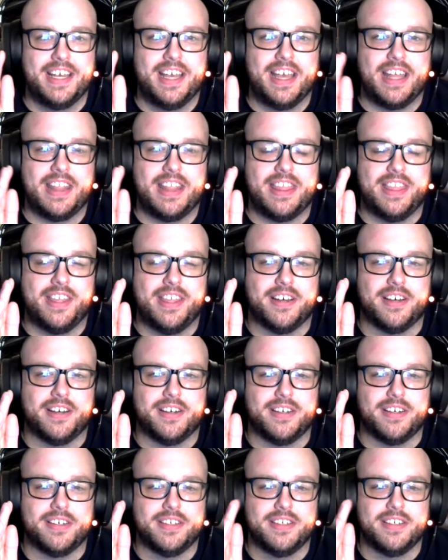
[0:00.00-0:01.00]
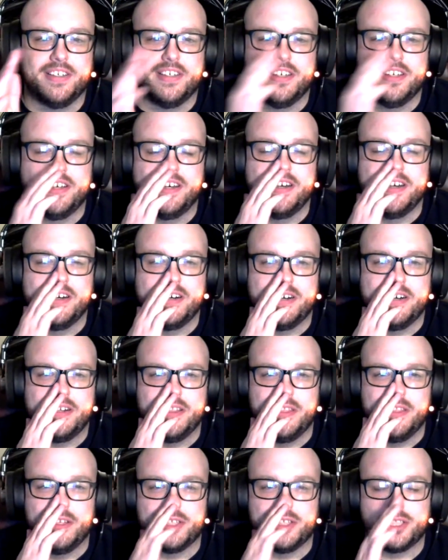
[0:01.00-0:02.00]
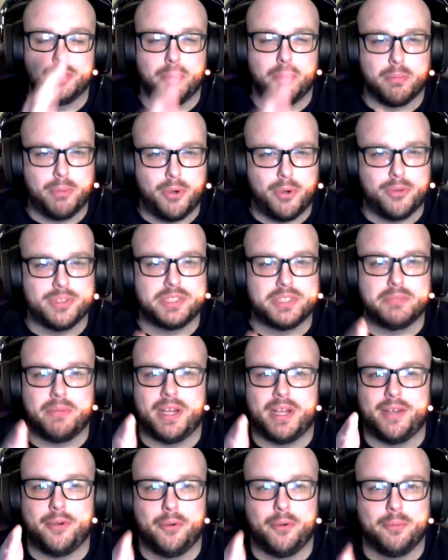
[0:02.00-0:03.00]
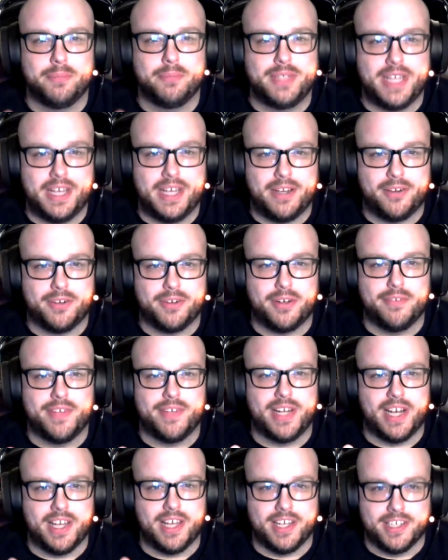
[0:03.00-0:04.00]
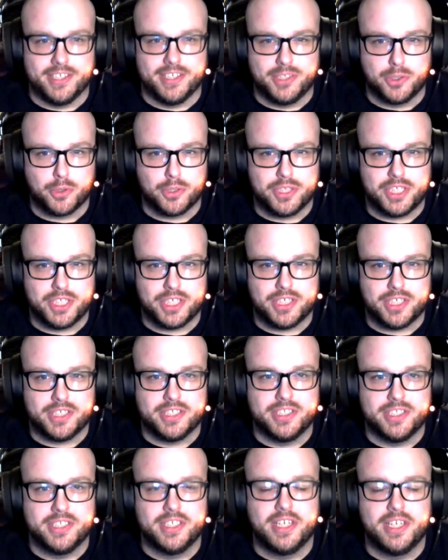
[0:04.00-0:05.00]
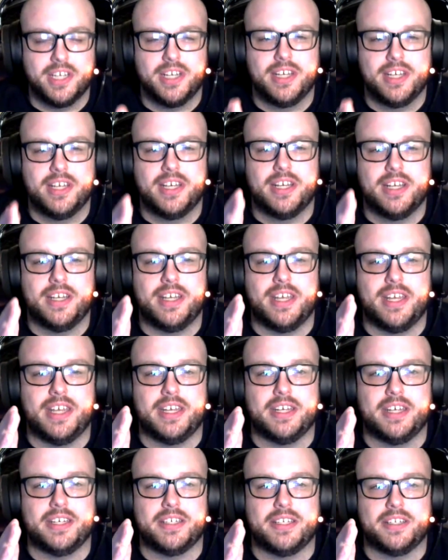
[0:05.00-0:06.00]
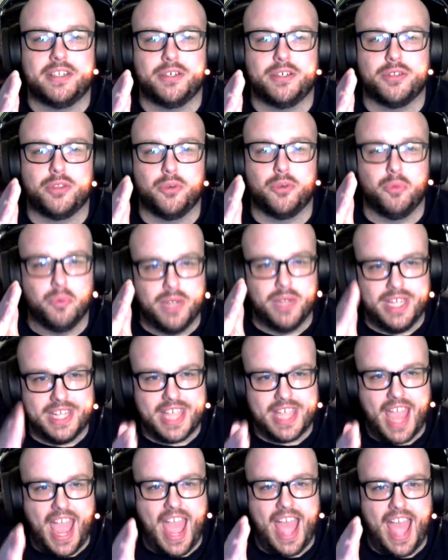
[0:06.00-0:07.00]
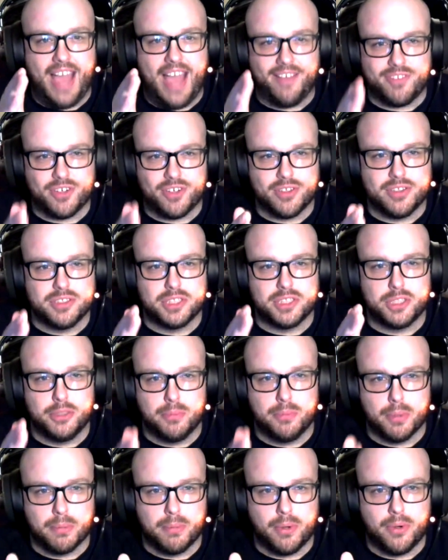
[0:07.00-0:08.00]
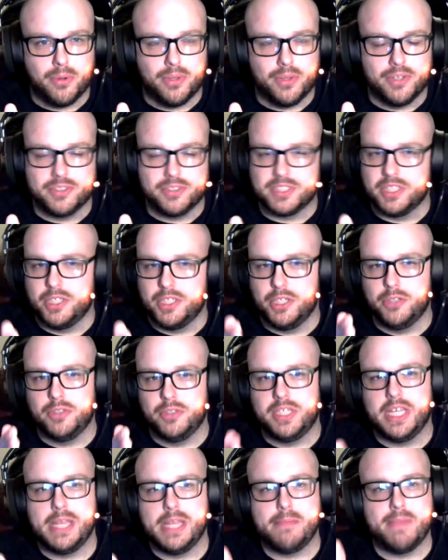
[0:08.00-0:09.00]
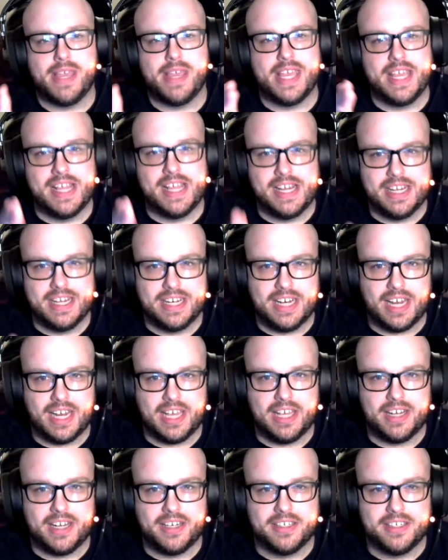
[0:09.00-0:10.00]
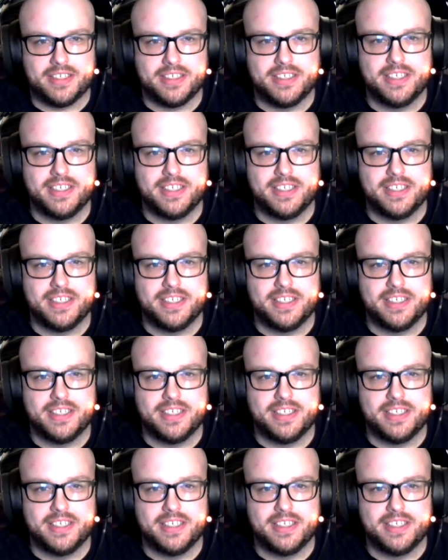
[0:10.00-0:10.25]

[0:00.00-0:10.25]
the the Super Bowl was in my hometown of Atlanta, Georgia. And the week after the Super Bowl, there's a new team in Atlanta,